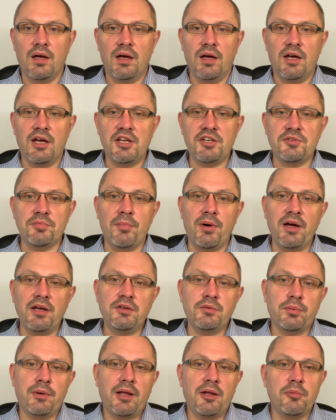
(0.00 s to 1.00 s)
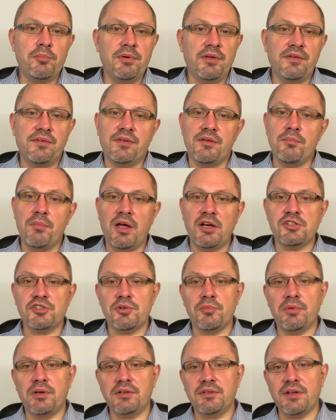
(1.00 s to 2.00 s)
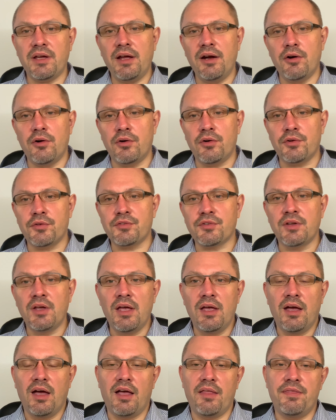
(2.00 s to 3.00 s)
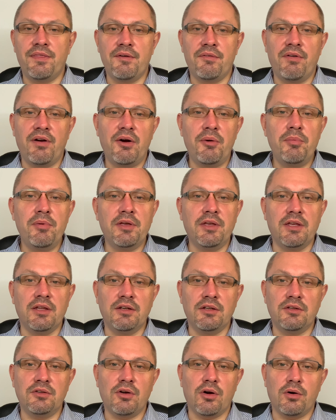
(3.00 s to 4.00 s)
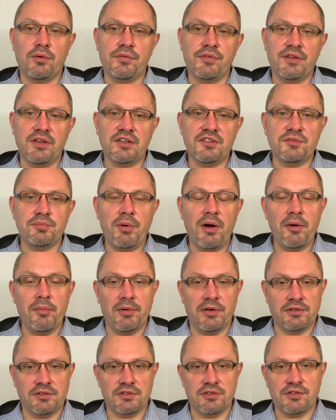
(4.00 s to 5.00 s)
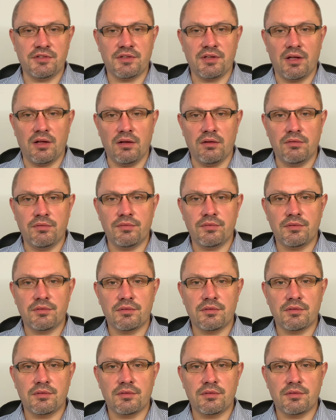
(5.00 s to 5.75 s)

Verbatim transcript: It might well be the measurement errors at the very beginning of the experiment itself.